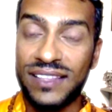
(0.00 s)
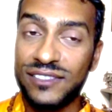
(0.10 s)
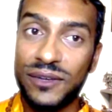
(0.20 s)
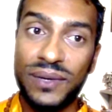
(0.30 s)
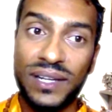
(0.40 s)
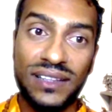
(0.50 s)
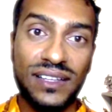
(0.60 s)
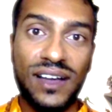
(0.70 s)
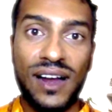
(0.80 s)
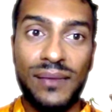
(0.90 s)
And so
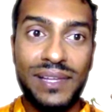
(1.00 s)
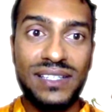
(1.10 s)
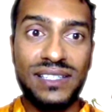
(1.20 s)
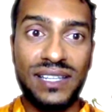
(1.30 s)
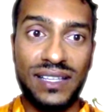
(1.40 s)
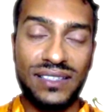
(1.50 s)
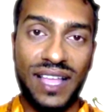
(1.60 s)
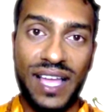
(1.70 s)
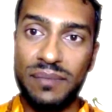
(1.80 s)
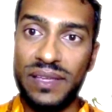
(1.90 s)
when the garbage
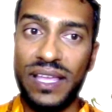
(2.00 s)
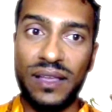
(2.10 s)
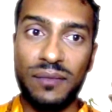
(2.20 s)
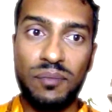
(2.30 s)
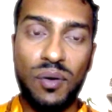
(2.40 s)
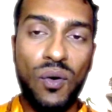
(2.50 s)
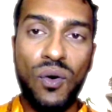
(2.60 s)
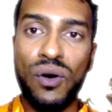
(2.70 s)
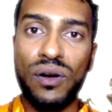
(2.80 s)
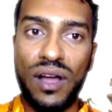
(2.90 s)
is like being
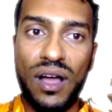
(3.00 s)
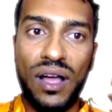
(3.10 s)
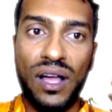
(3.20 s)
poured